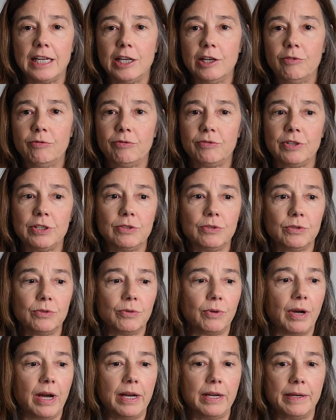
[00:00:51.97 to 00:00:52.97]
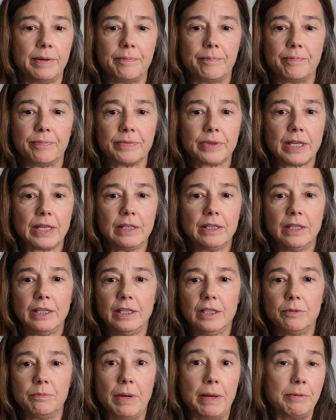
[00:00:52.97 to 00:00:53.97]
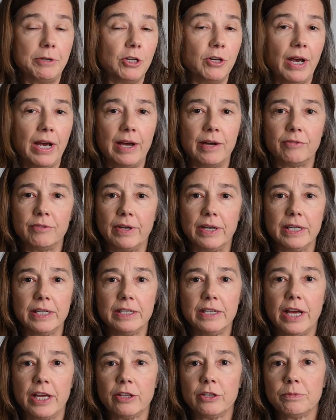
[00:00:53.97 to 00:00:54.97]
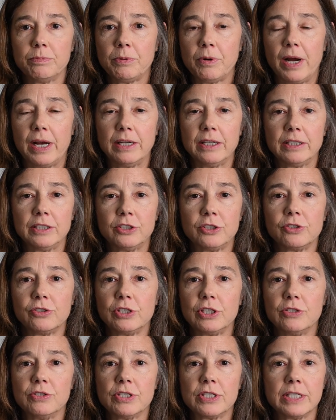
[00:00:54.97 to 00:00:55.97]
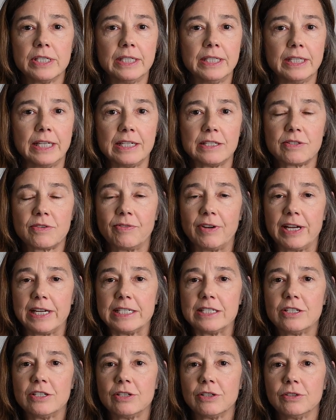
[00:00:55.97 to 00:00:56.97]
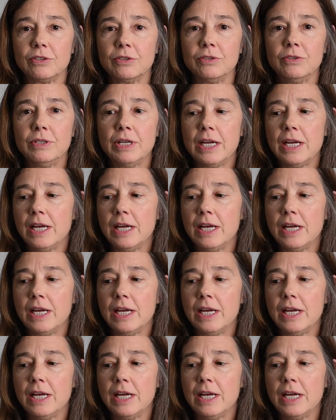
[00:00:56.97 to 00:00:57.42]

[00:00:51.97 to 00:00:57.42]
If you maybe you have another product you're using, that's fine too.